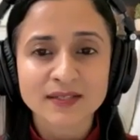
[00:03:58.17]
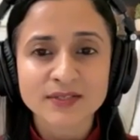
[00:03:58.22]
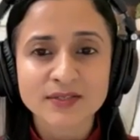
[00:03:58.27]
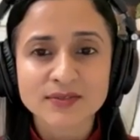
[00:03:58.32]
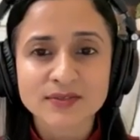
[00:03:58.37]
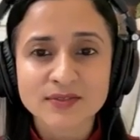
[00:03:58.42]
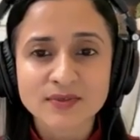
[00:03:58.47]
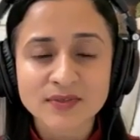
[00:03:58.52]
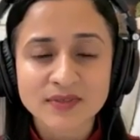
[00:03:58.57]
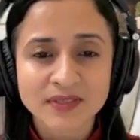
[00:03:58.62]
you
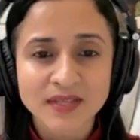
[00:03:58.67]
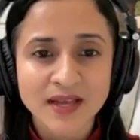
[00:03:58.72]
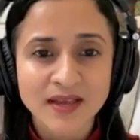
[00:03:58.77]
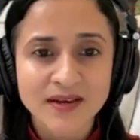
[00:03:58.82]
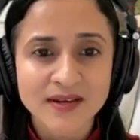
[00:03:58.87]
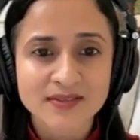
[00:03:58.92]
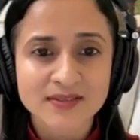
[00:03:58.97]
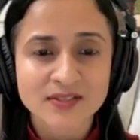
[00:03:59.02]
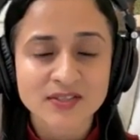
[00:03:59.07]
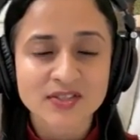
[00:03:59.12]
took that
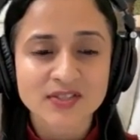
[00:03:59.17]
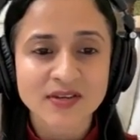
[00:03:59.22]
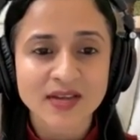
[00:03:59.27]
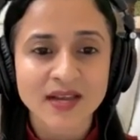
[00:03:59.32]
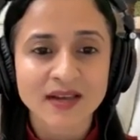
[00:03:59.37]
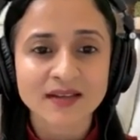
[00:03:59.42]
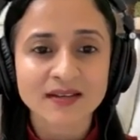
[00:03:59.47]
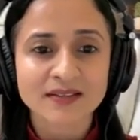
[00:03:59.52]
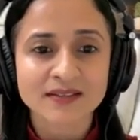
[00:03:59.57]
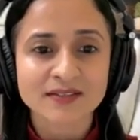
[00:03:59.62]
as a
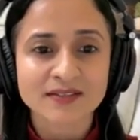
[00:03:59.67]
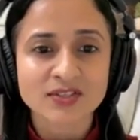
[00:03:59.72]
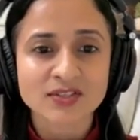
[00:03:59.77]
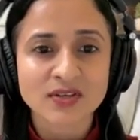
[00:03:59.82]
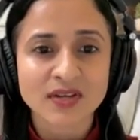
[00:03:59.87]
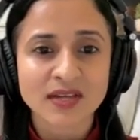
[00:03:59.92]
challenge